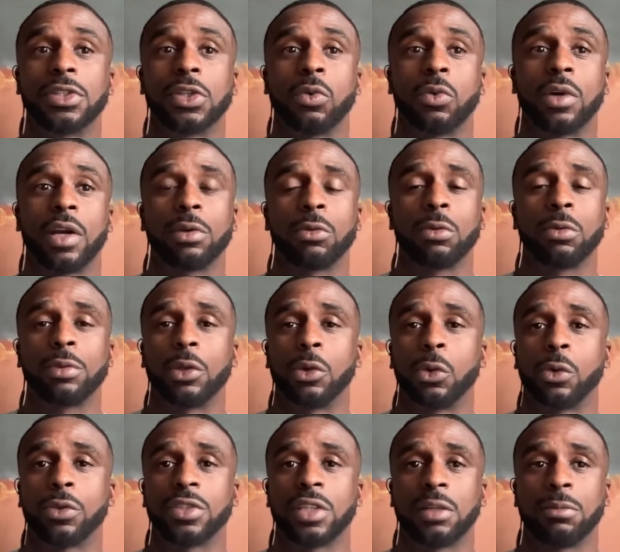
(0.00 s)
So where I grew up in the
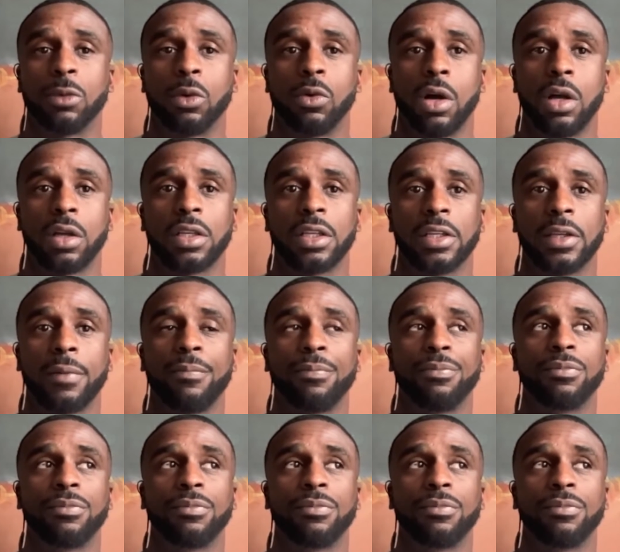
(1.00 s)
north side of Milwaukee,